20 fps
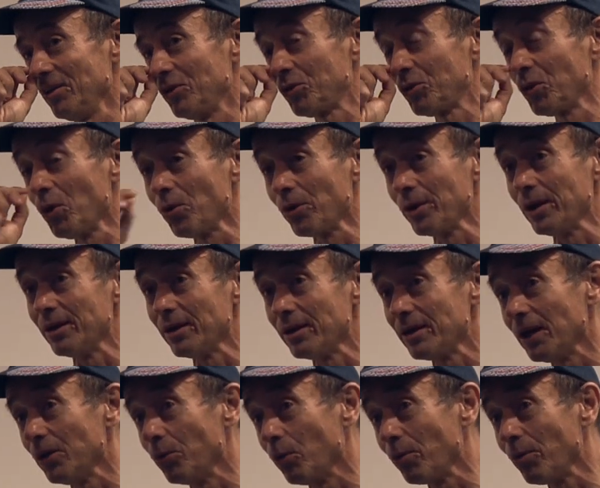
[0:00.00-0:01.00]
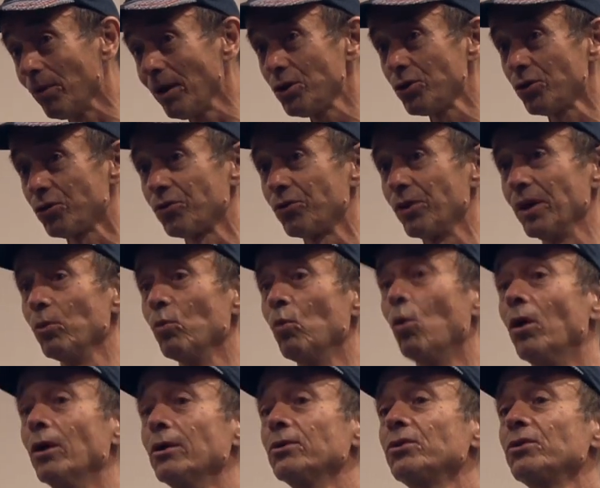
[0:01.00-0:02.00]
story that they were registering
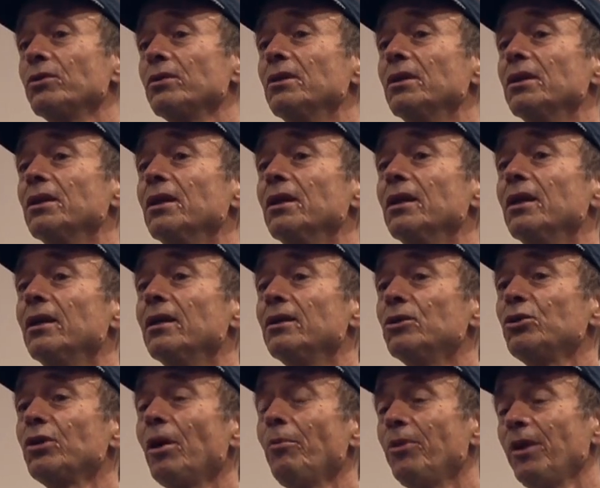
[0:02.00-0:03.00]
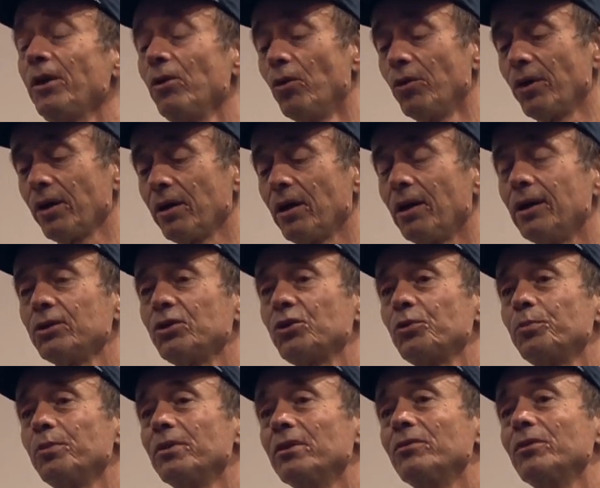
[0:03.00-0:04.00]
was something on the
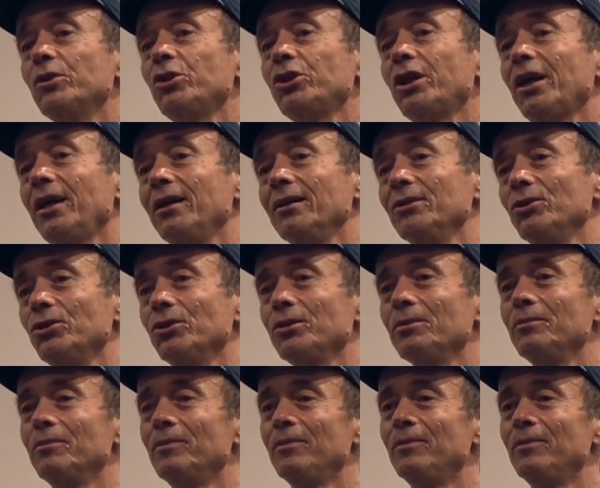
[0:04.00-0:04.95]
cusp of a change